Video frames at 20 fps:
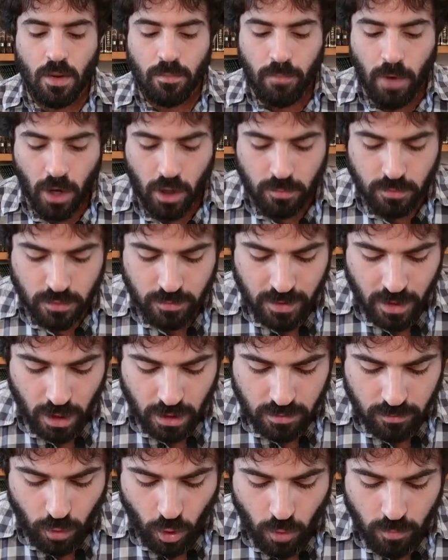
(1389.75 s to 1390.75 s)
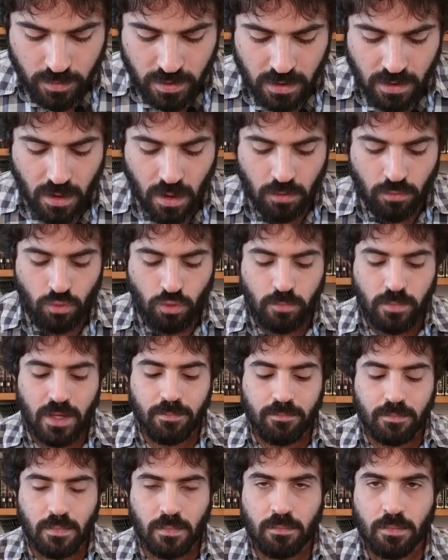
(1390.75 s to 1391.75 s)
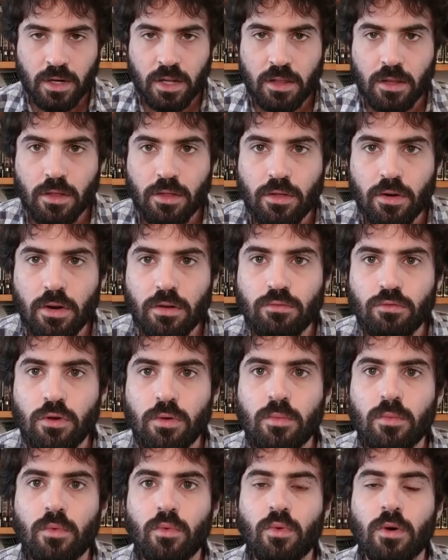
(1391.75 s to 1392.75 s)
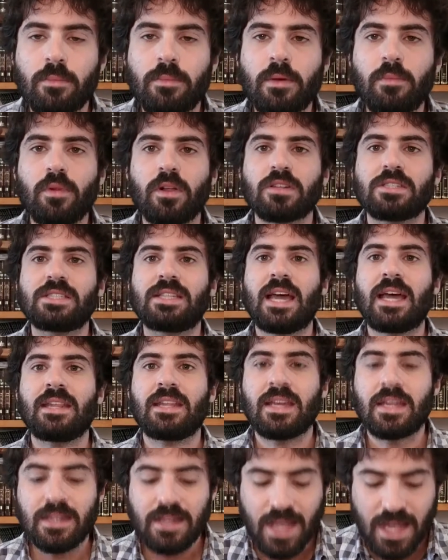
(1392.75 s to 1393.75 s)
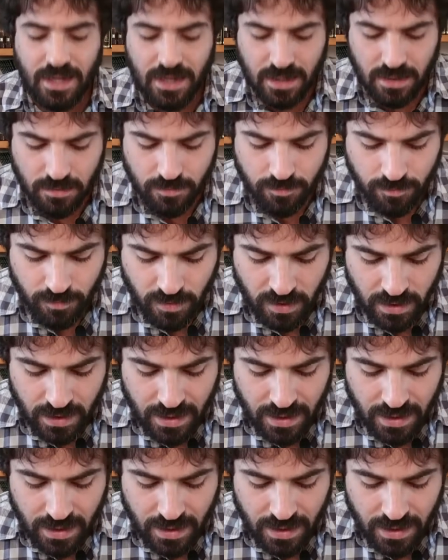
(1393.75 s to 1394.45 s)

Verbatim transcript: Makom shebnei adam omdin arumim, but in the third room where people are standing naked,